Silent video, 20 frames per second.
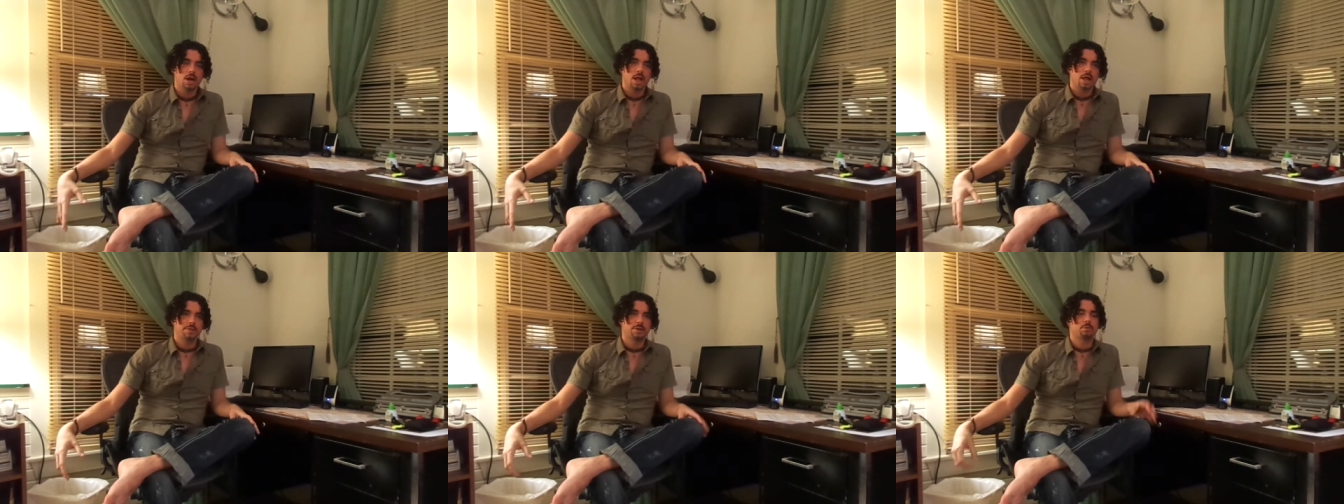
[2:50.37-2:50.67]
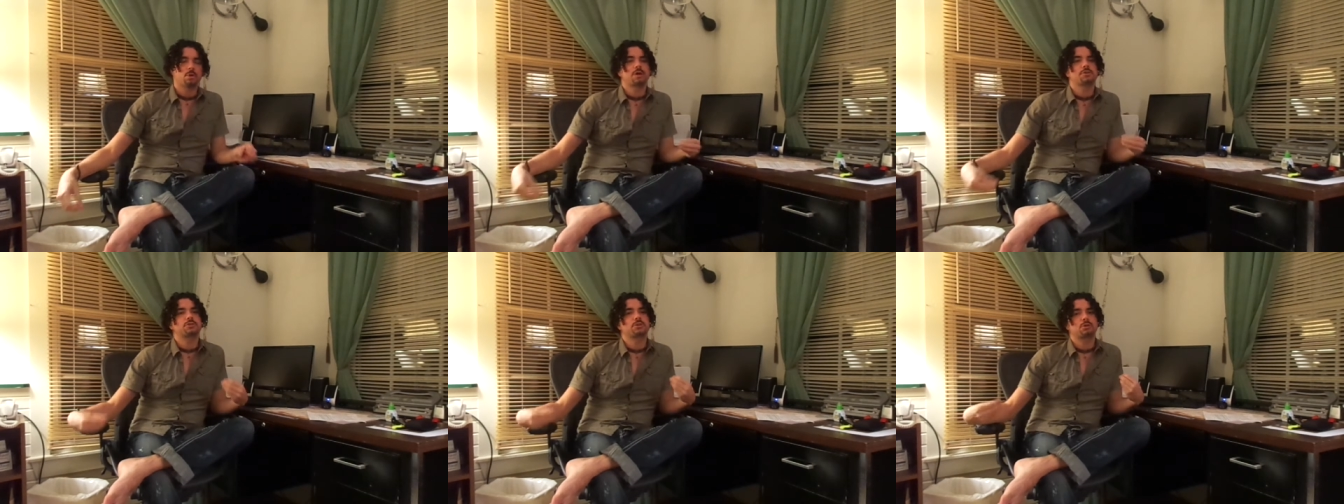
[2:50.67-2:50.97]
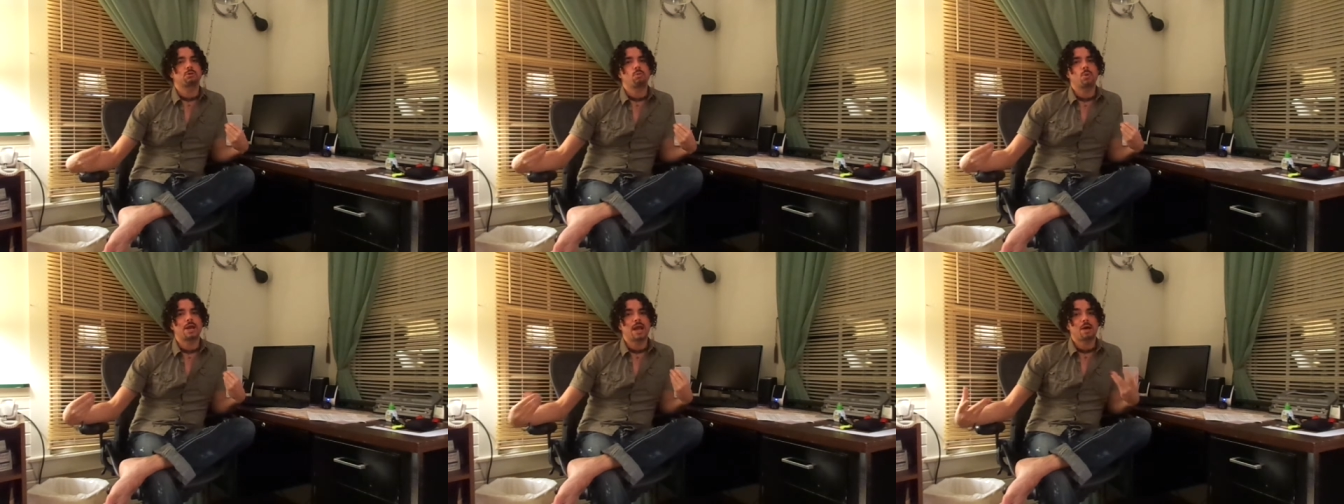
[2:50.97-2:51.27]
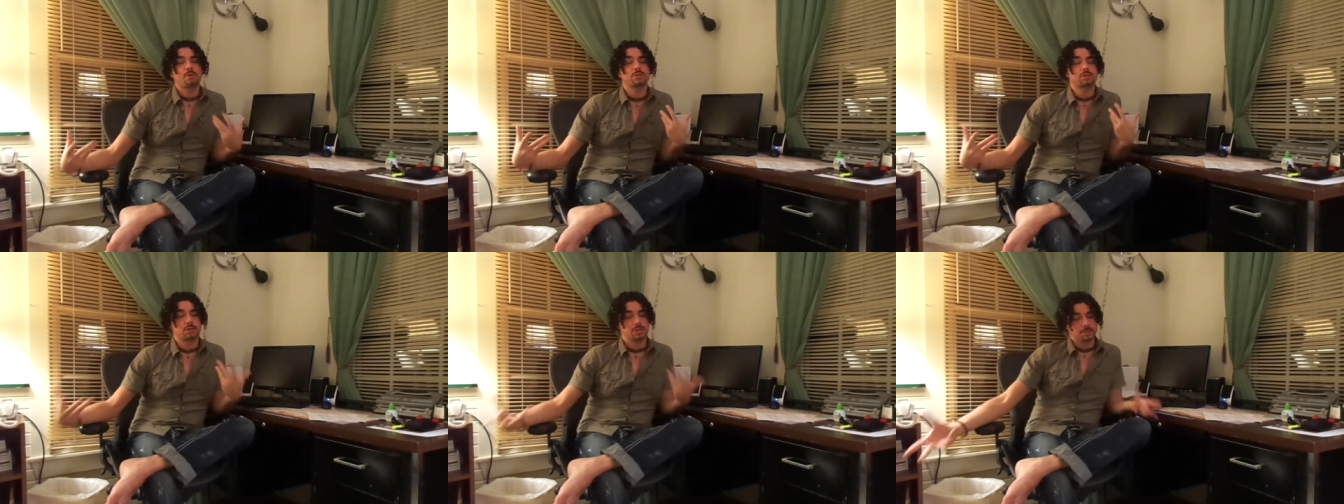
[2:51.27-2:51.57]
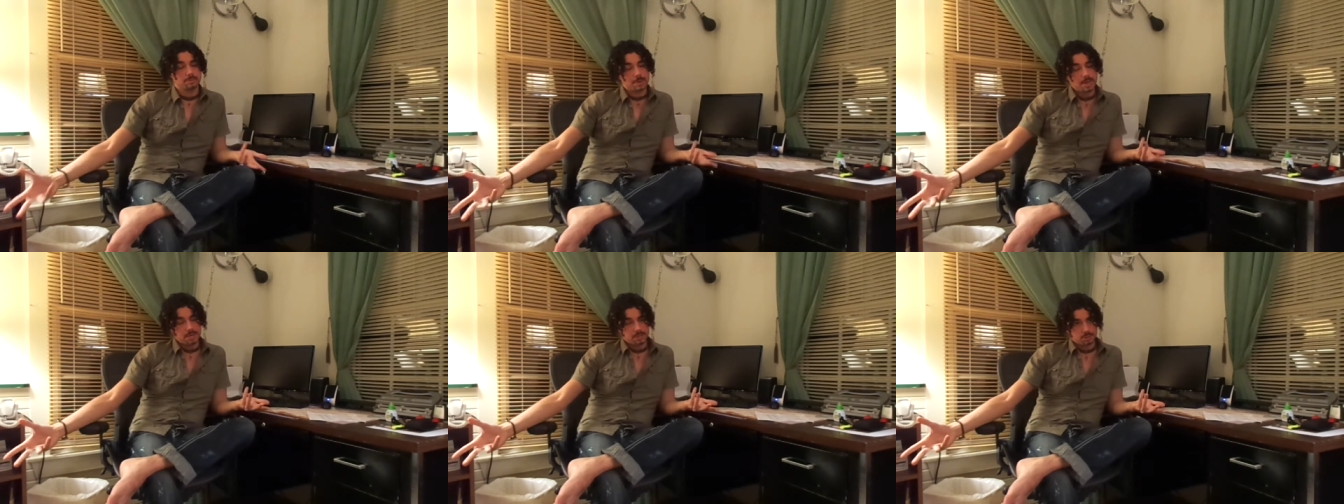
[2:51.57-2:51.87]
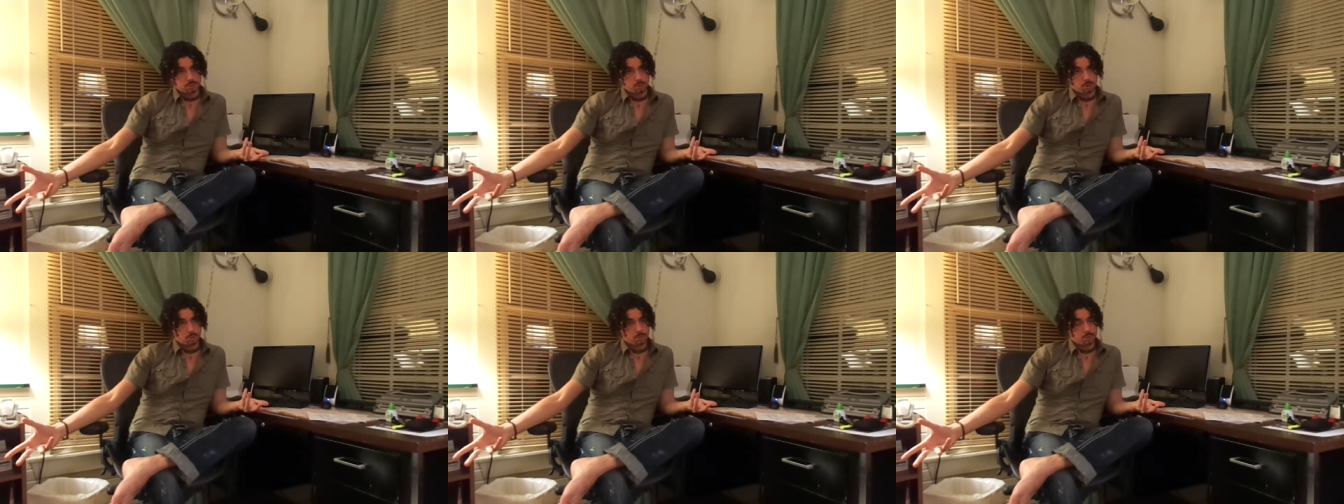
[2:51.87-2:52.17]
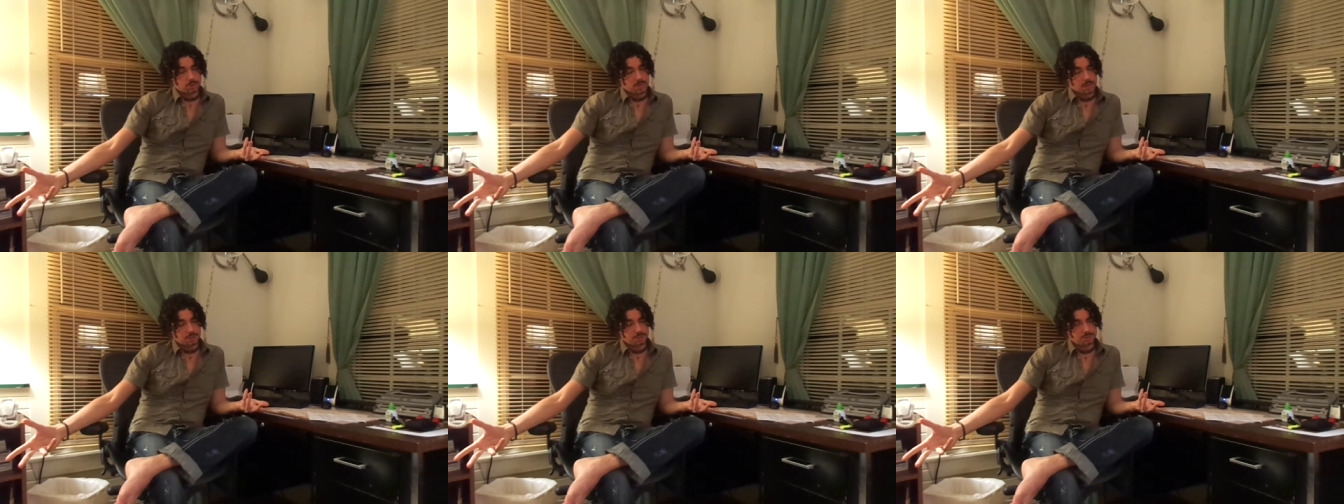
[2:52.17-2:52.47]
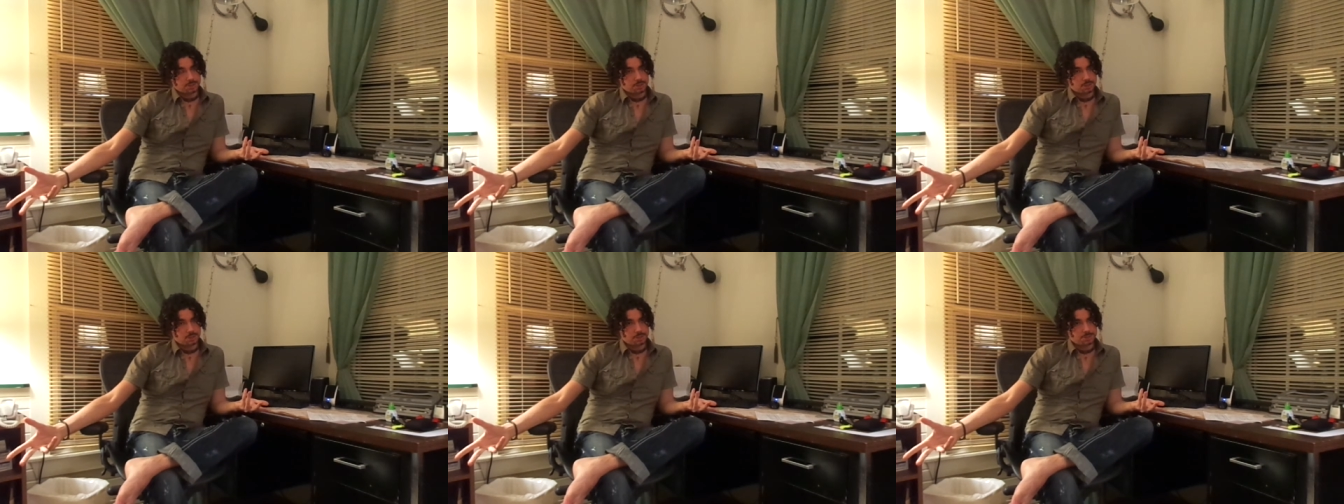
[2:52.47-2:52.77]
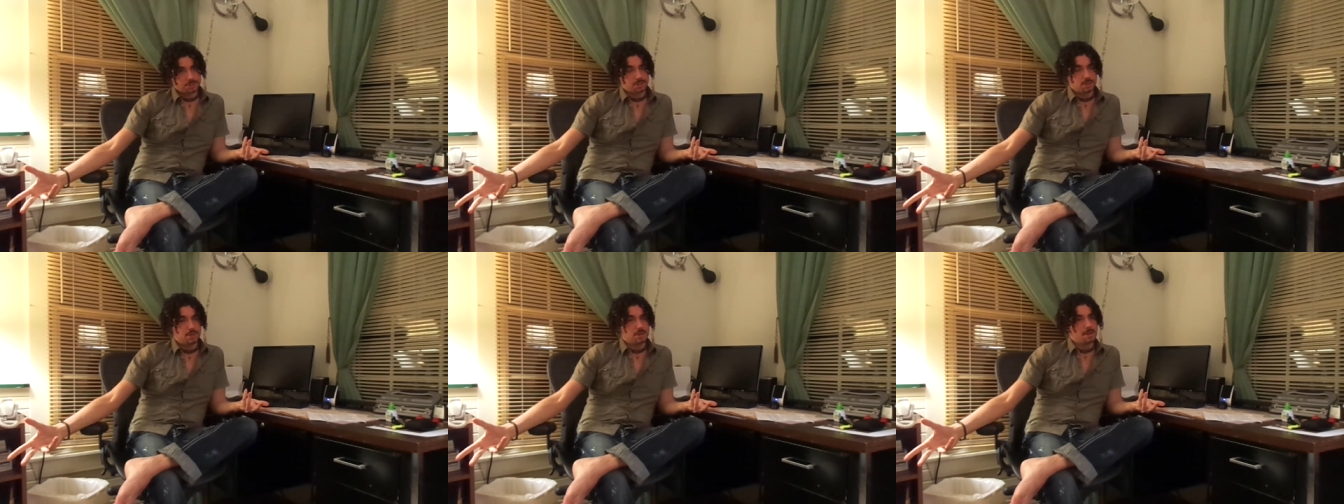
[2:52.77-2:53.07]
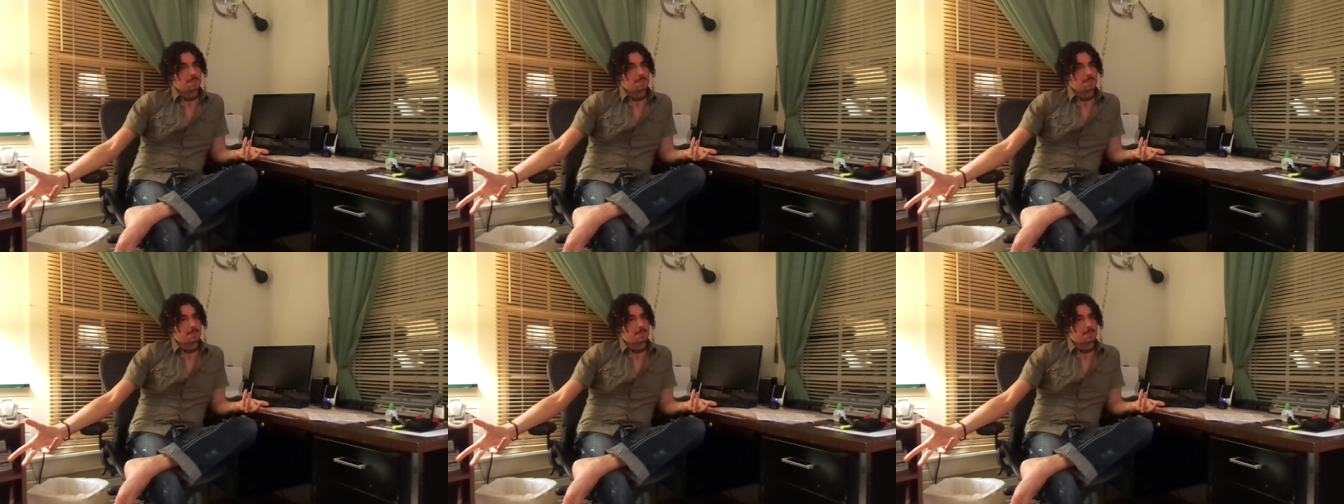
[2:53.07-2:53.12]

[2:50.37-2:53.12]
And then when I was, when I was chrismated into Orthodox Church,